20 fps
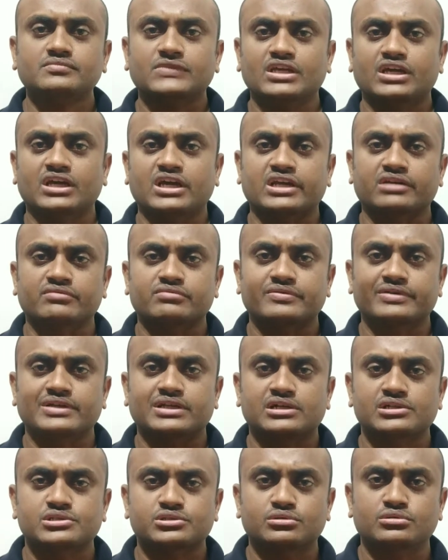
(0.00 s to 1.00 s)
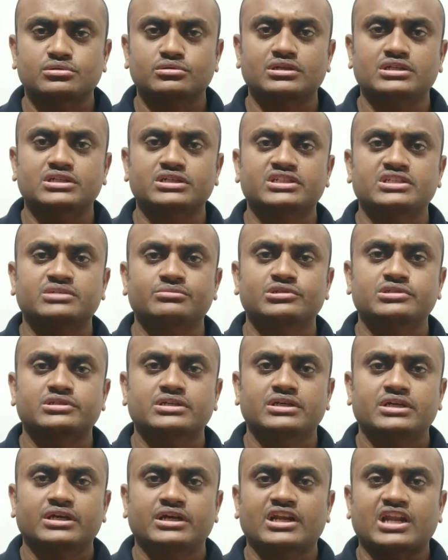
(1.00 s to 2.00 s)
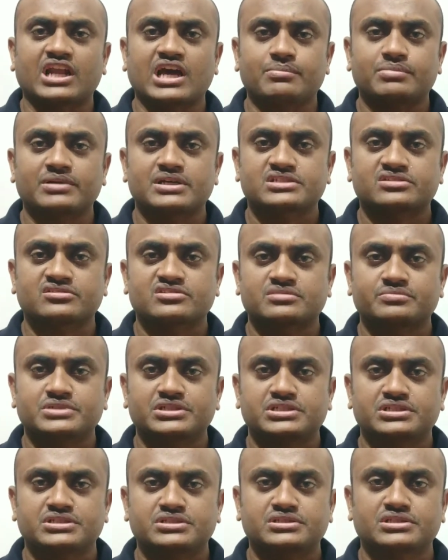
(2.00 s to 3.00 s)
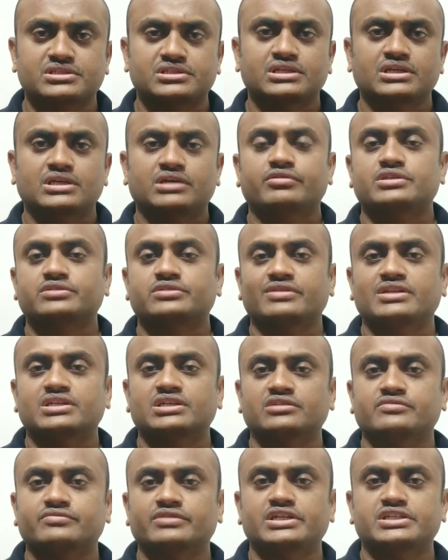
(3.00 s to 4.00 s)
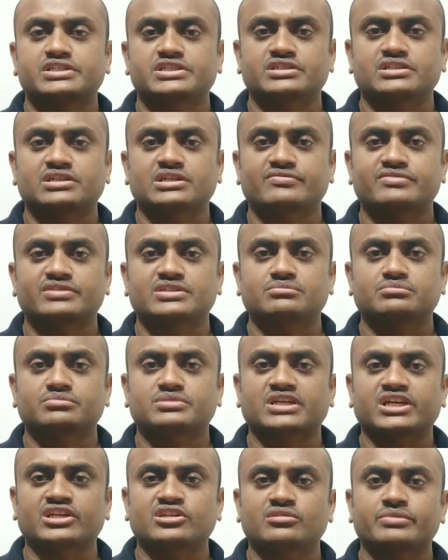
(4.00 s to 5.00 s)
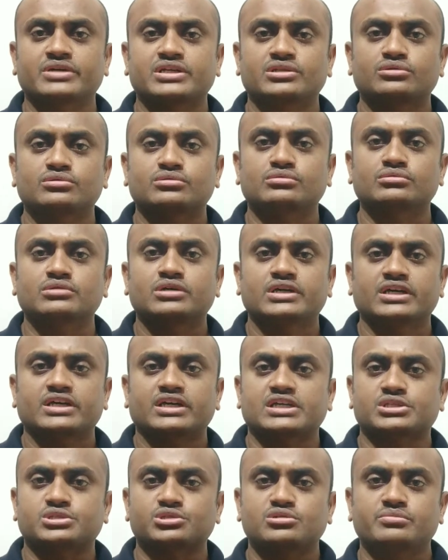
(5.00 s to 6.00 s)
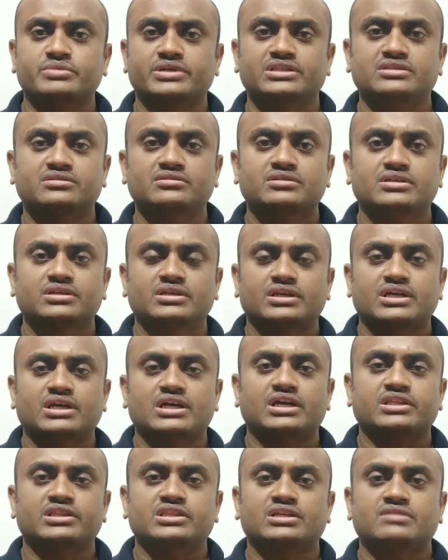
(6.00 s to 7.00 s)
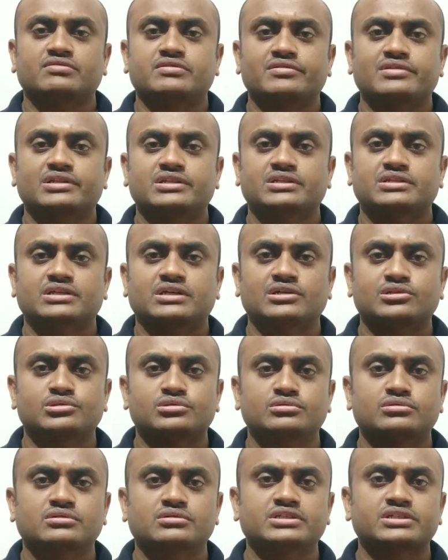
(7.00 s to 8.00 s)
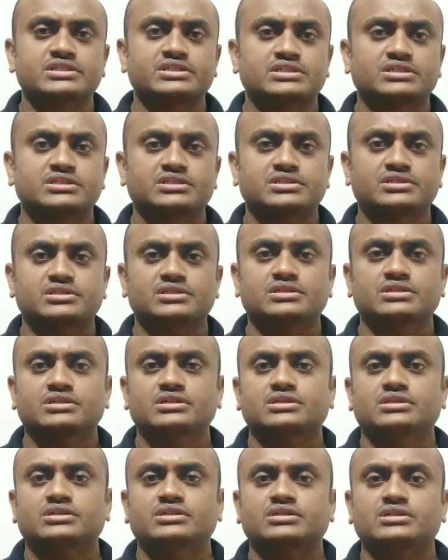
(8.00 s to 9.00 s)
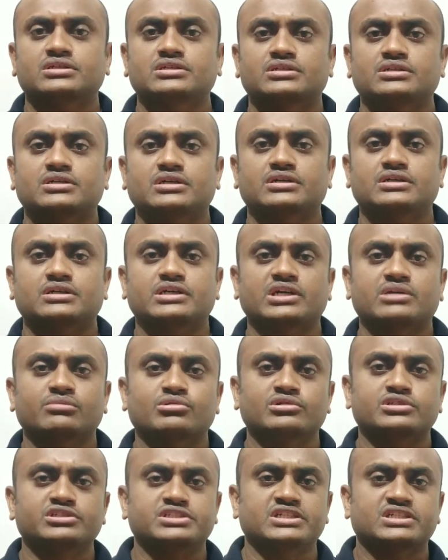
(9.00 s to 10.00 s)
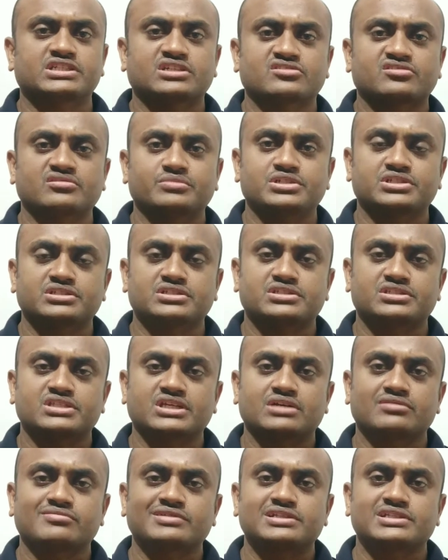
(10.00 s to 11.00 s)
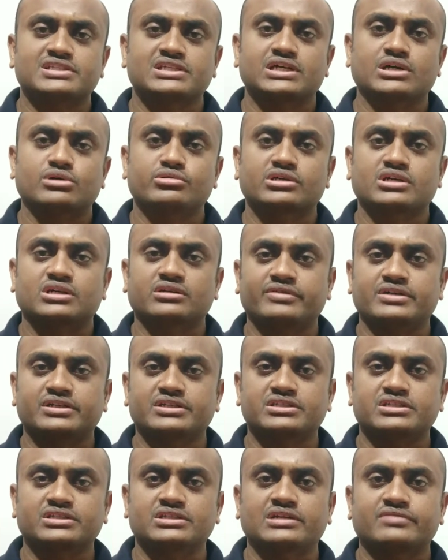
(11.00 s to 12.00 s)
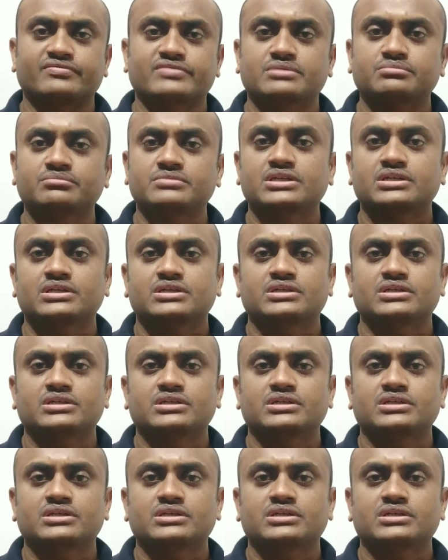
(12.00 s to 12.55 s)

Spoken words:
And we will also learn about Laplace transformations, which will convert a signal from time domain to S domain. And then we will also discuss about Z transformations. There we will see how to convert a signal from